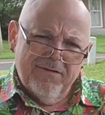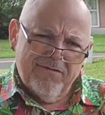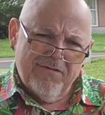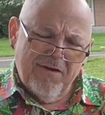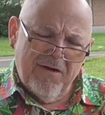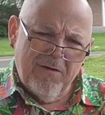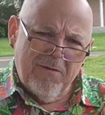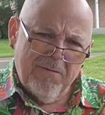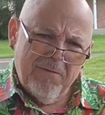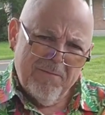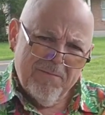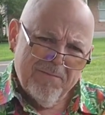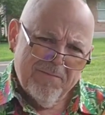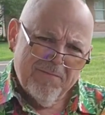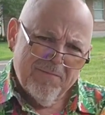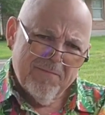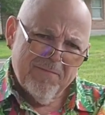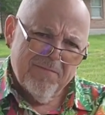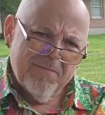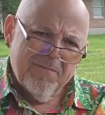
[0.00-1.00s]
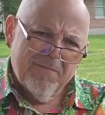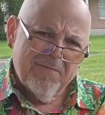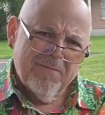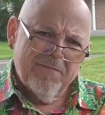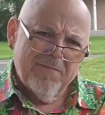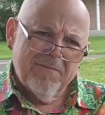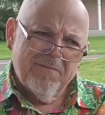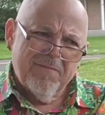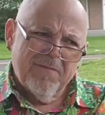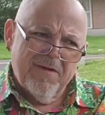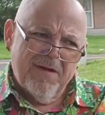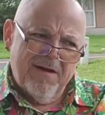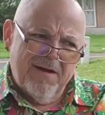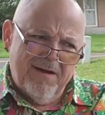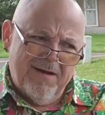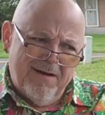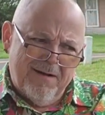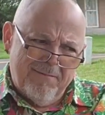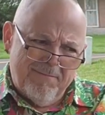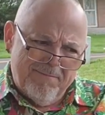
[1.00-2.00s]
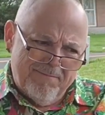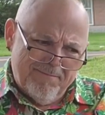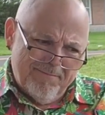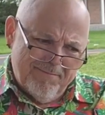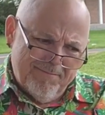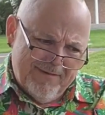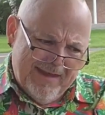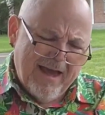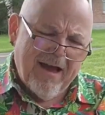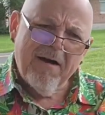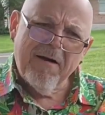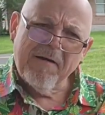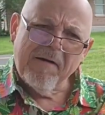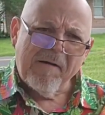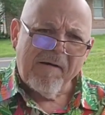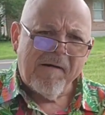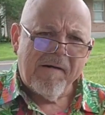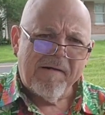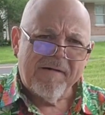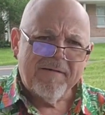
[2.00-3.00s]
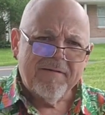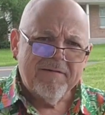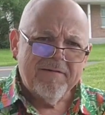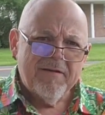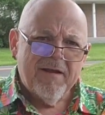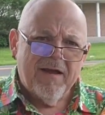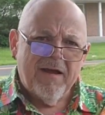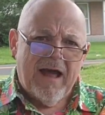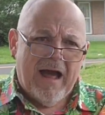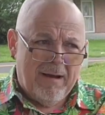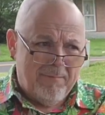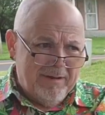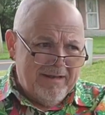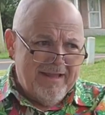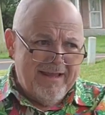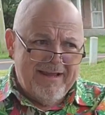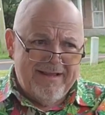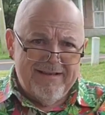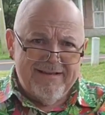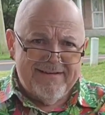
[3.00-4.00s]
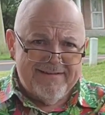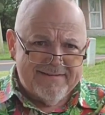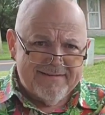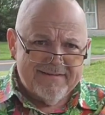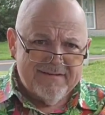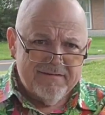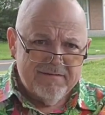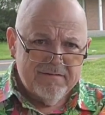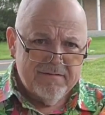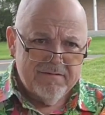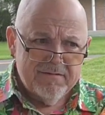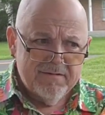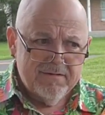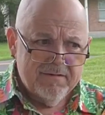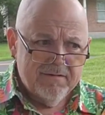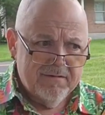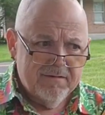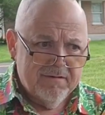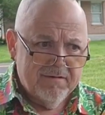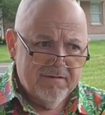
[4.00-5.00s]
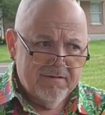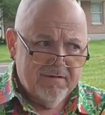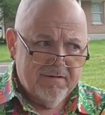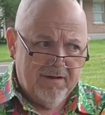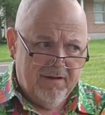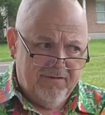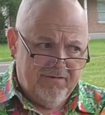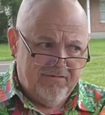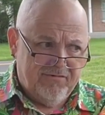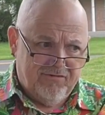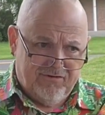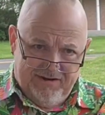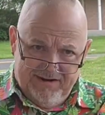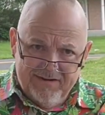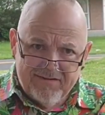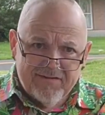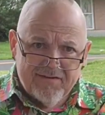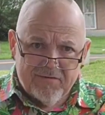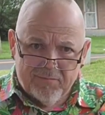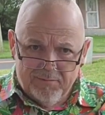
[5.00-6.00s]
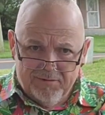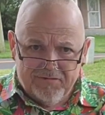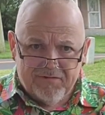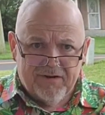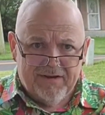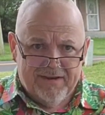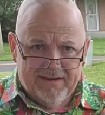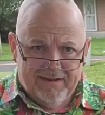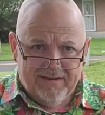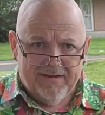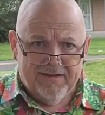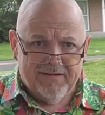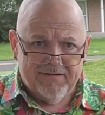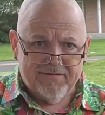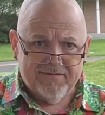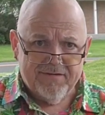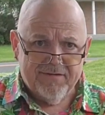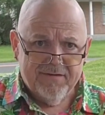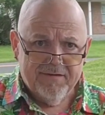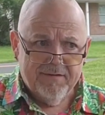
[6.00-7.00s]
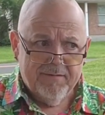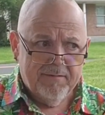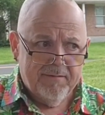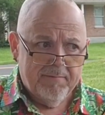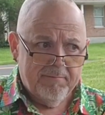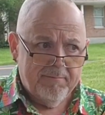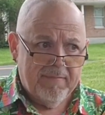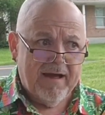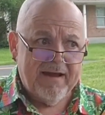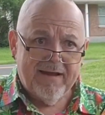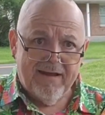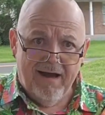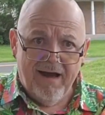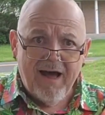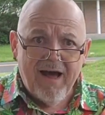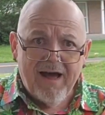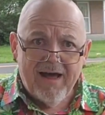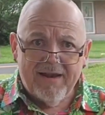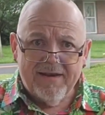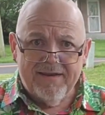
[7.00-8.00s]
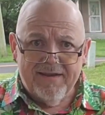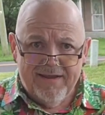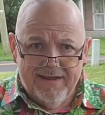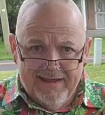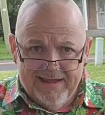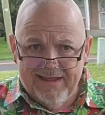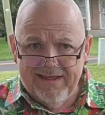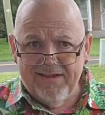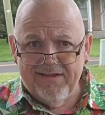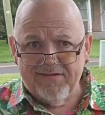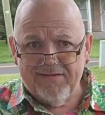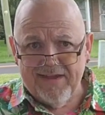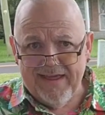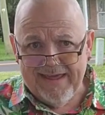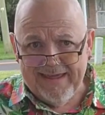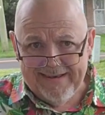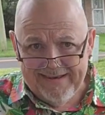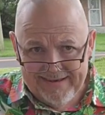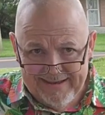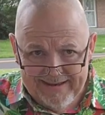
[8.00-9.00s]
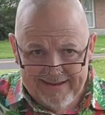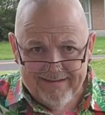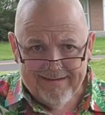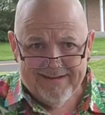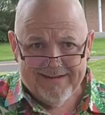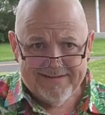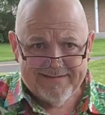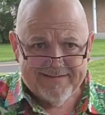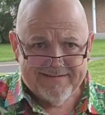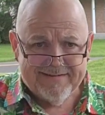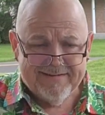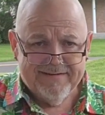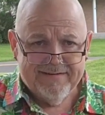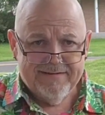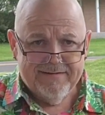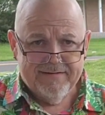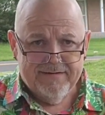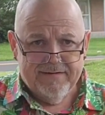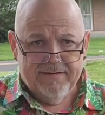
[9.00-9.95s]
So, um, yeah, I'm a legalist. Because Jesus was a legalist. My God is a legalist.